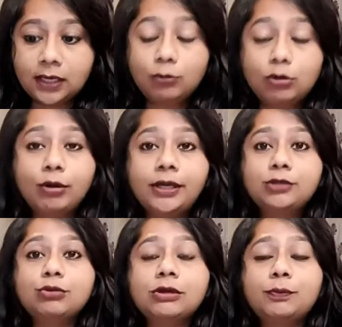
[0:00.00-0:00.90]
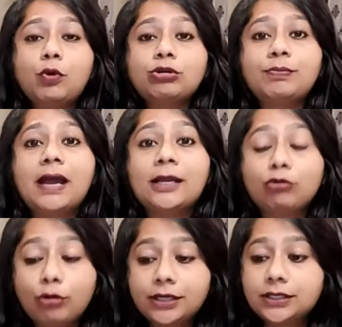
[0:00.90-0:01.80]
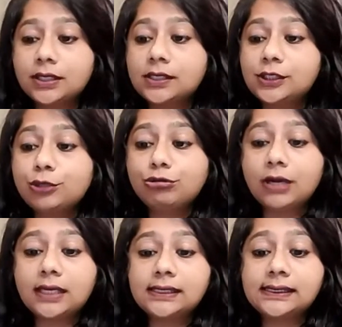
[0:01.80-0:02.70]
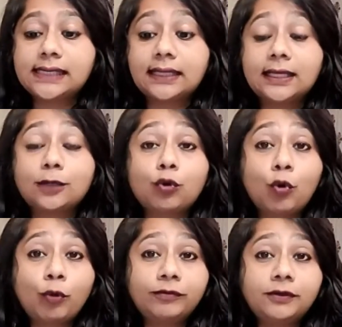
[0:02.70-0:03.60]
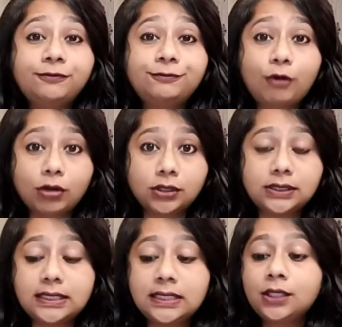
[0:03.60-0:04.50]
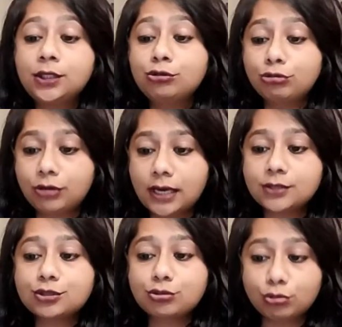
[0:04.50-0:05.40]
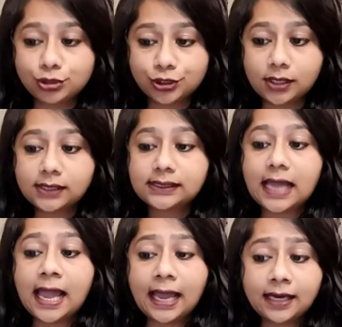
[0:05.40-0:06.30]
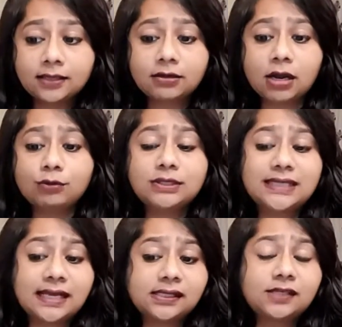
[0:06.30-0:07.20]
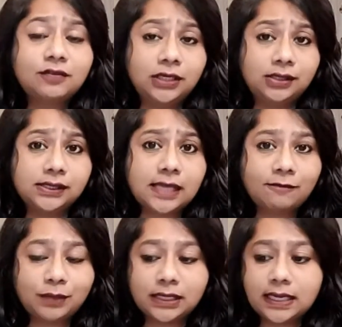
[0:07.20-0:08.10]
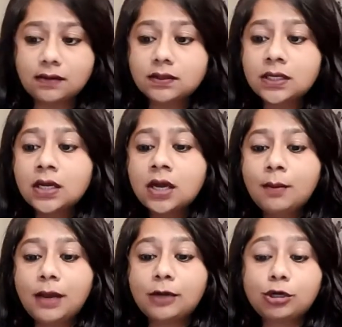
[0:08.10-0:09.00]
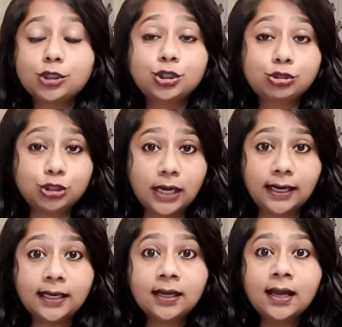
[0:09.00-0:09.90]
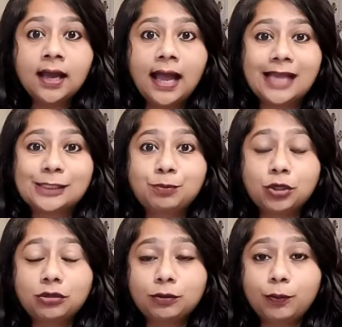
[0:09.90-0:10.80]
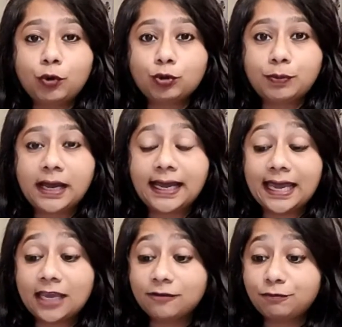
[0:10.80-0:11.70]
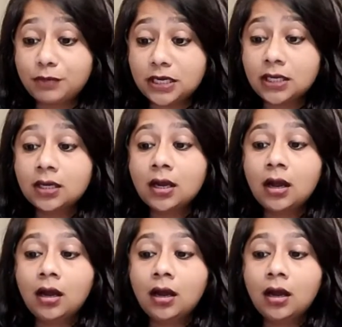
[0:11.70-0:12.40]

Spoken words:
Now, according to a report by Reuters, Ukraine has said that over 40 Ukraine soldiers and around 10 civilians have been killed by Russian shelling. As per a report by AFP,